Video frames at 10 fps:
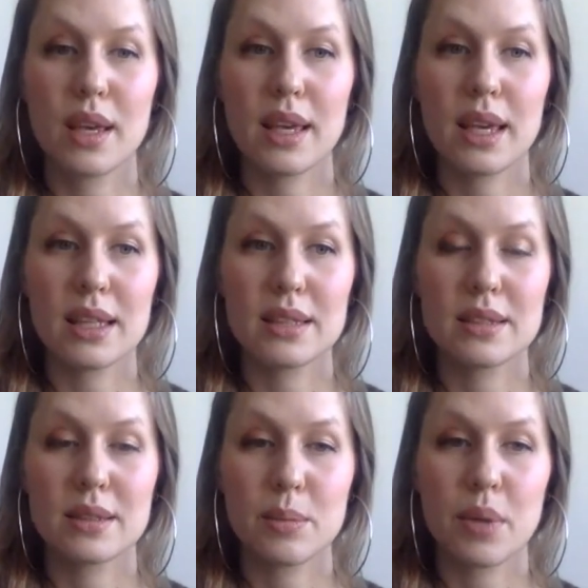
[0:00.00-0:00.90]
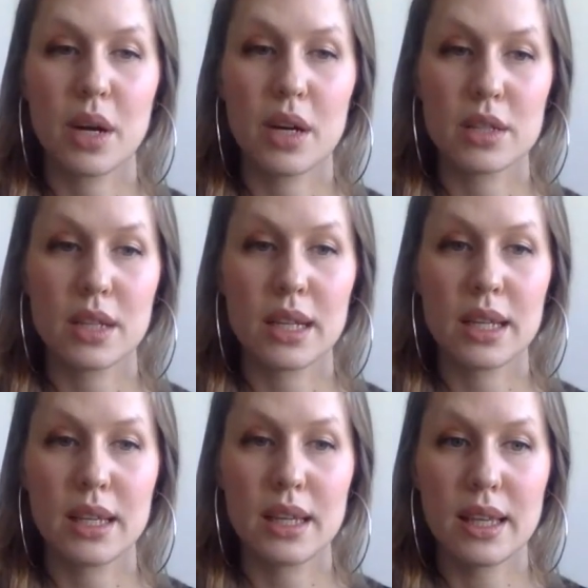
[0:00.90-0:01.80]
It's
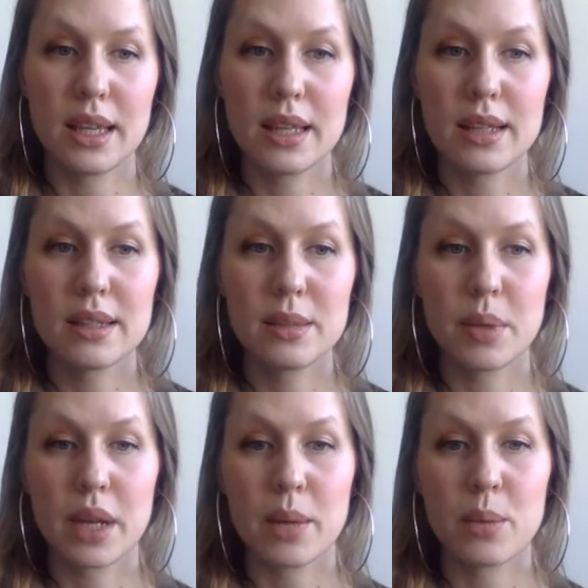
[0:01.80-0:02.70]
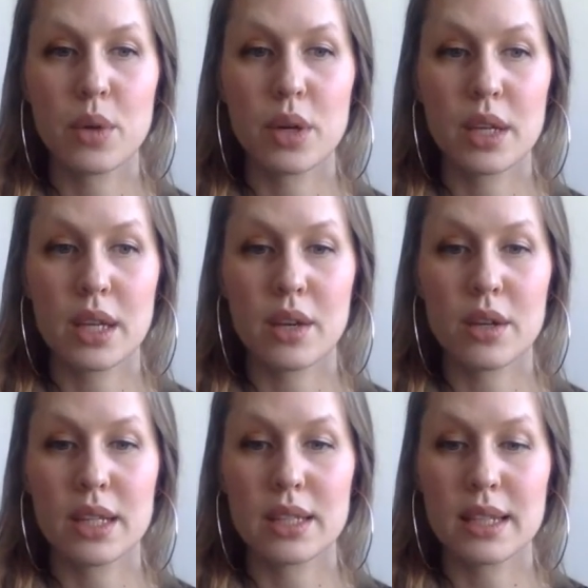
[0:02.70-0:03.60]
partially healed, but I'm working on it.